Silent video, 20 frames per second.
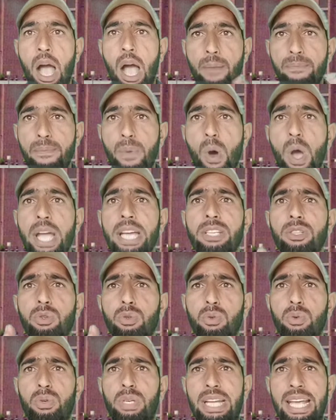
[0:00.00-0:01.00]
A poet
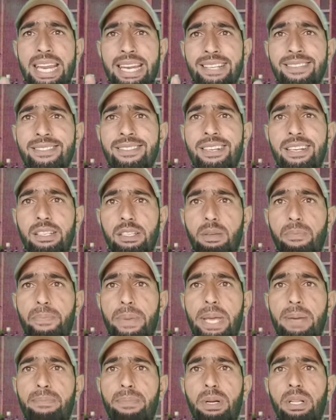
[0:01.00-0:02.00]
should instruct the
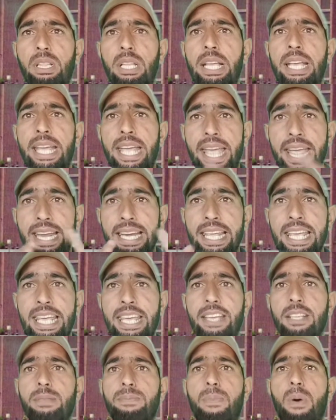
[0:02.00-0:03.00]
people in
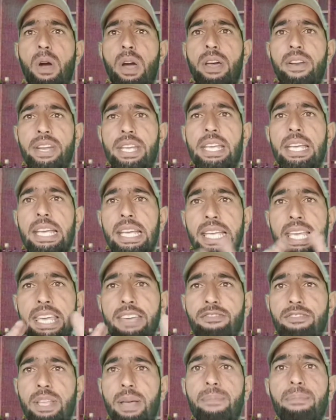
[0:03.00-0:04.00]
his body,
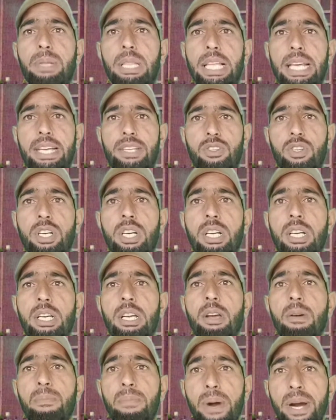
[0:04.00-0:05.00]
give them pleasure.
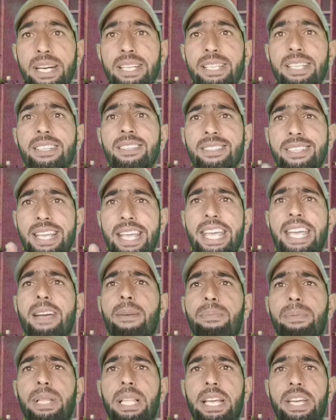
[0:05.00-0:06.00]
For the sake
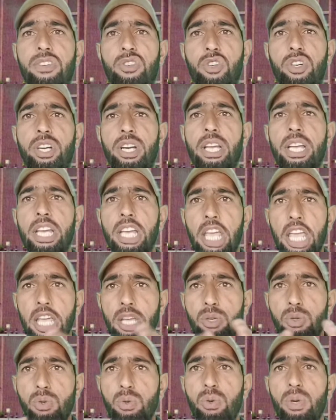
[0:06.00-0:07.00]
of pleasure,
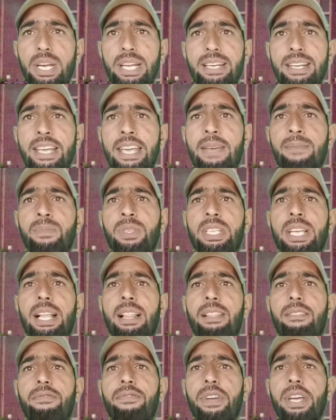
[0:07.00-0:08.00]
he shouldn't
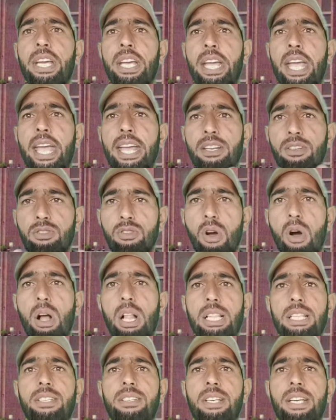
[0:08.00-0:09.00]
himself
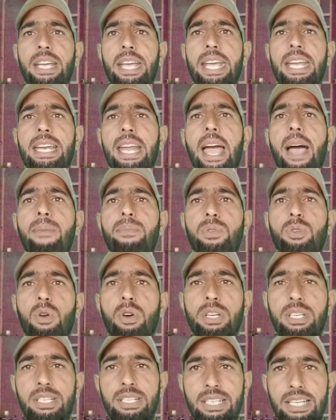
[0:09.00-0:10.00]
indulge in
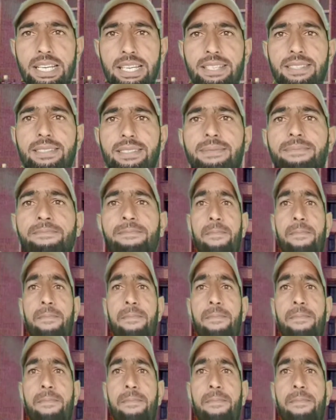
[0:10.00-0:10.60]
absurdities.